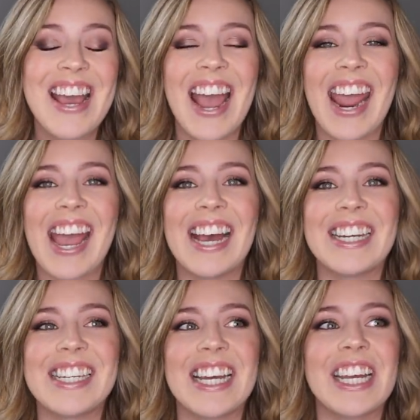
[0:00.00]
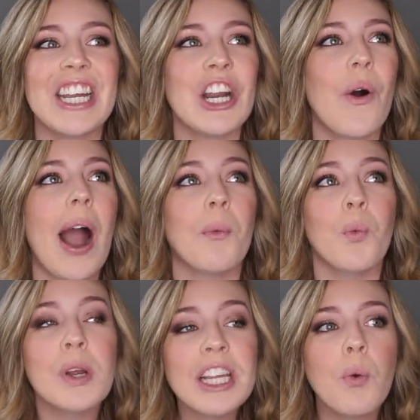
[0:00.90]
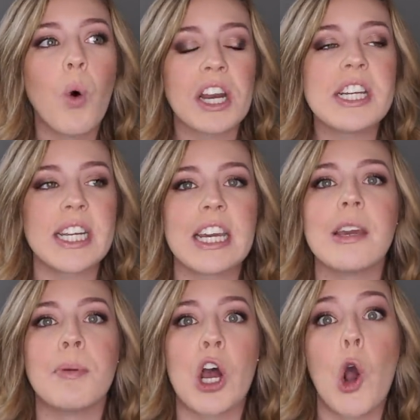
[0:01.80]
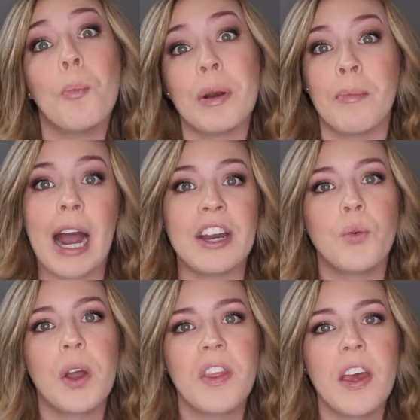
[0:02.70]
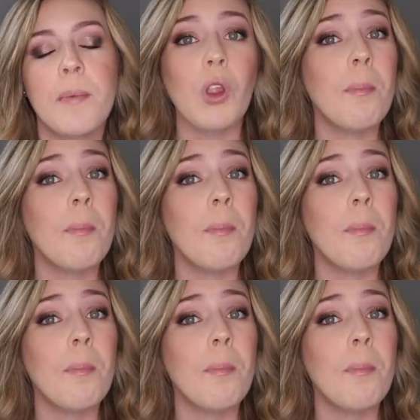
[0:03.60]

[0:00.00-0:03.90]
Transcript: And, you know, I really wanted to keep an open mind with it.